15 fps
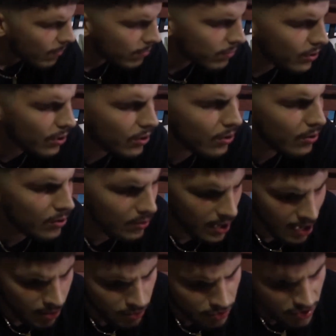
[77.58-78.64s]
Bro,
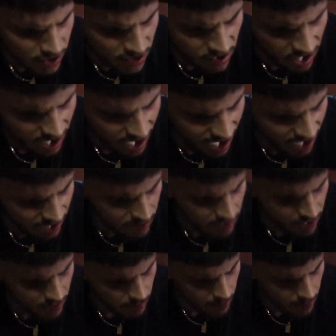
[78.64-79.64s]
how is this candy,